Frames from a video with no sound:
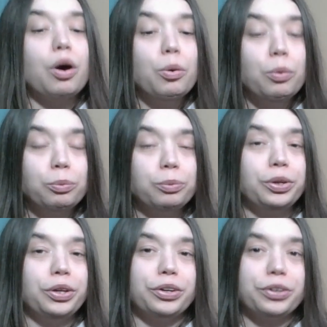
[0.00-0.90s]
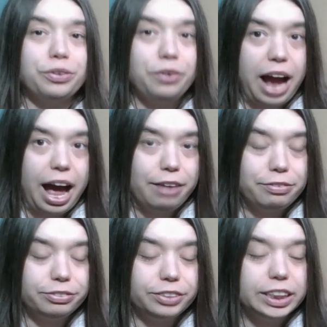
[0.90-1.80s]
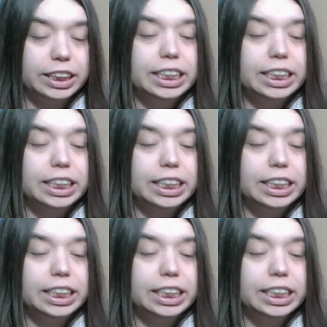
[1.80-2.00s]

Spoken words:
hone your craft.